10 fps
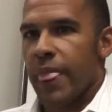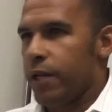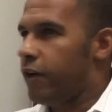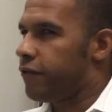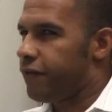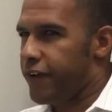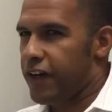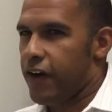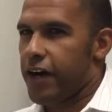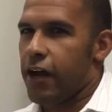You have to
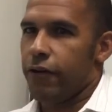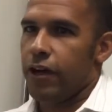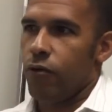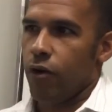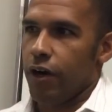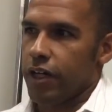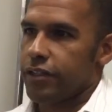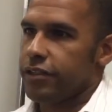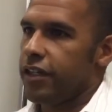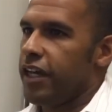figure out how it all
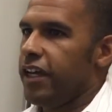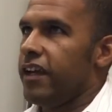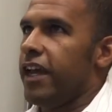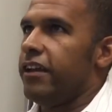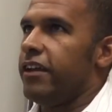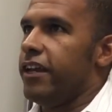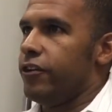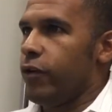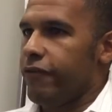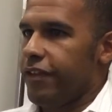works and
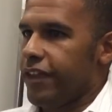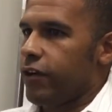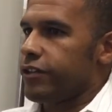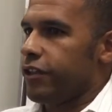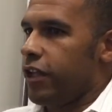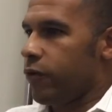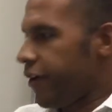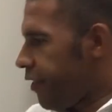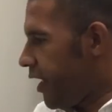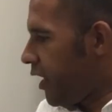do everything that goes along
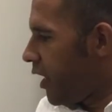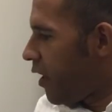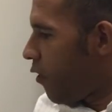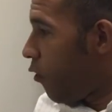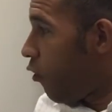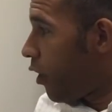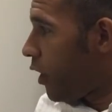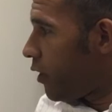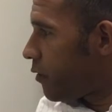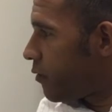with it.
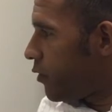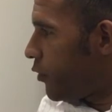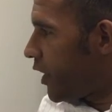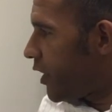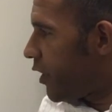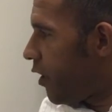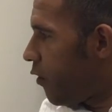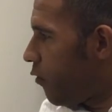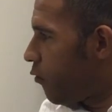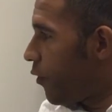Or you can
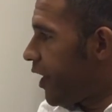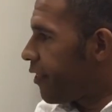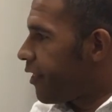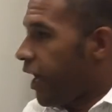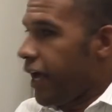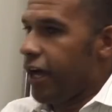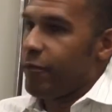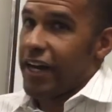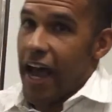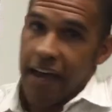go with
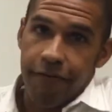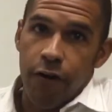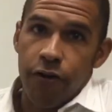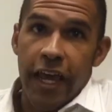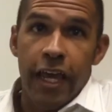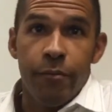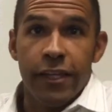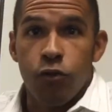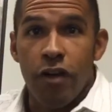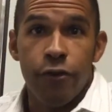an iPhone and my
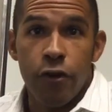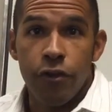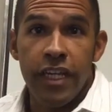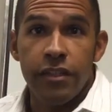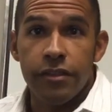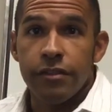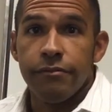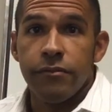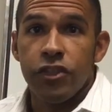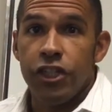12-year-old niece.
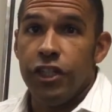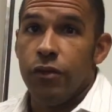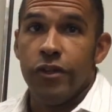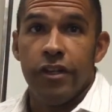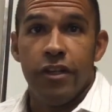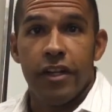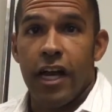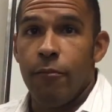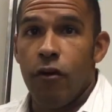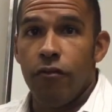She will
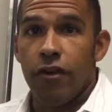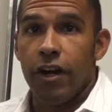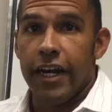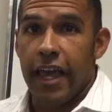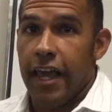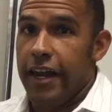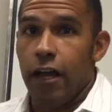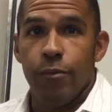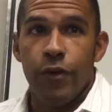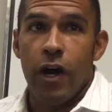come over and
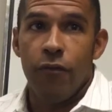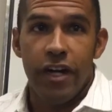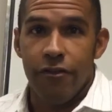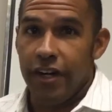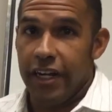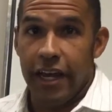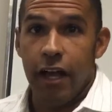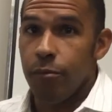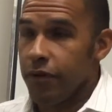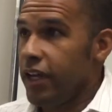help you out whenever you need
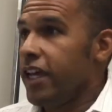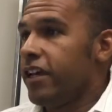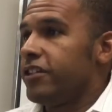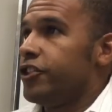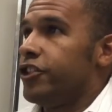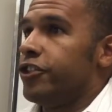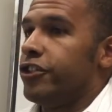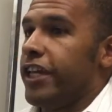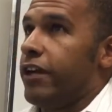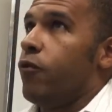help.
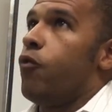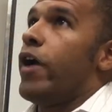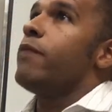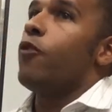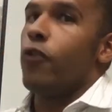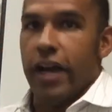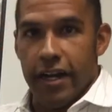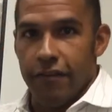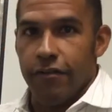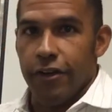She'll get way more out
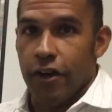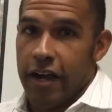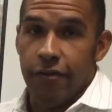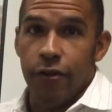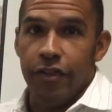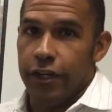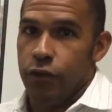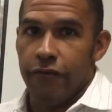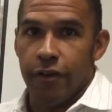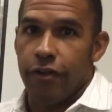of your iPhone than
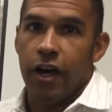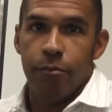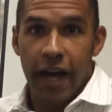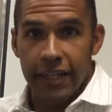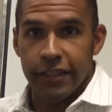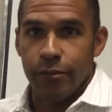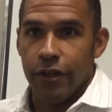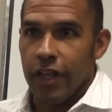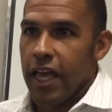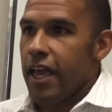you ever thought
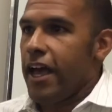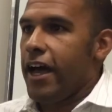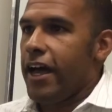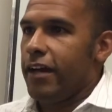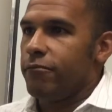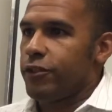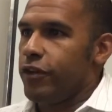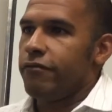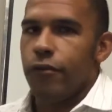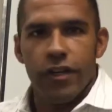possible. So you
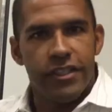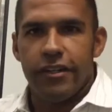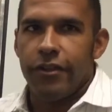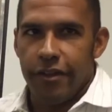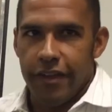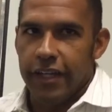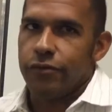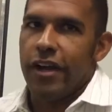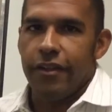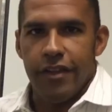can focus on other things
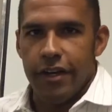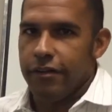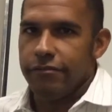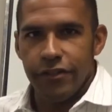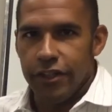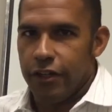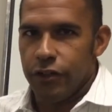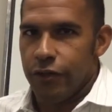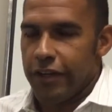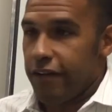rather than
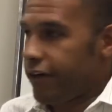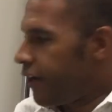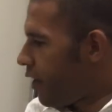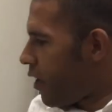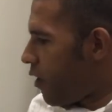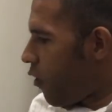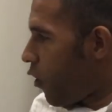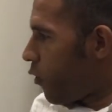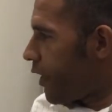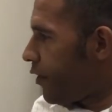doing whatever.
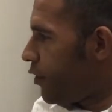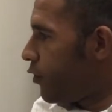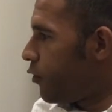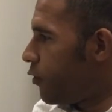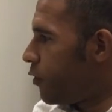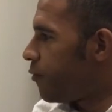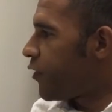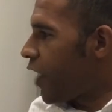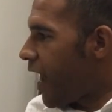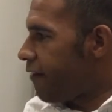Or we can do
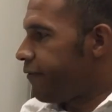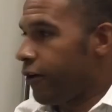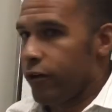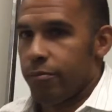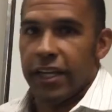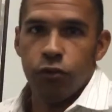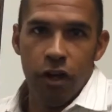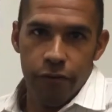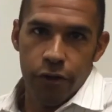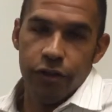your iPhone, my
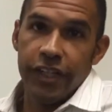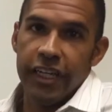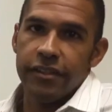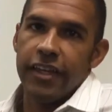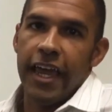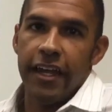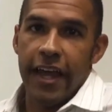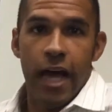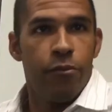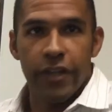12-year-old niece, and
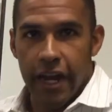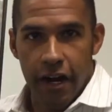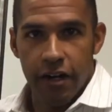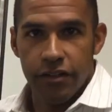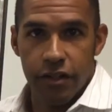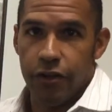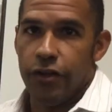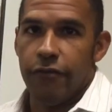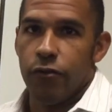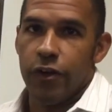Apple Care. So you
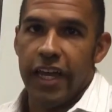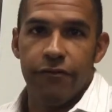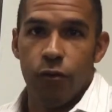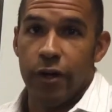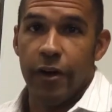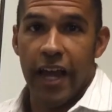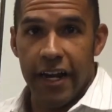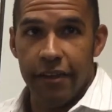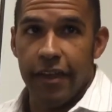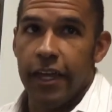never really have to worry about
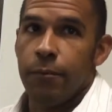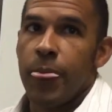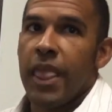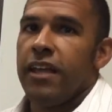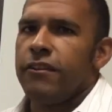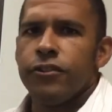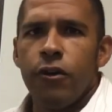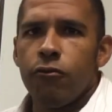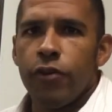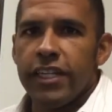anything. There's
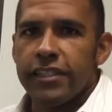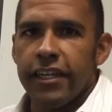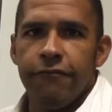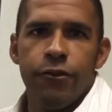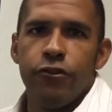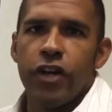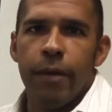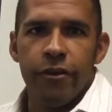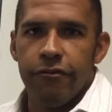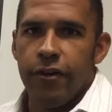no risk if you
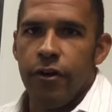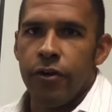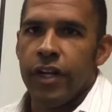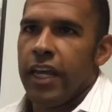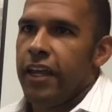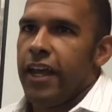drop your phone.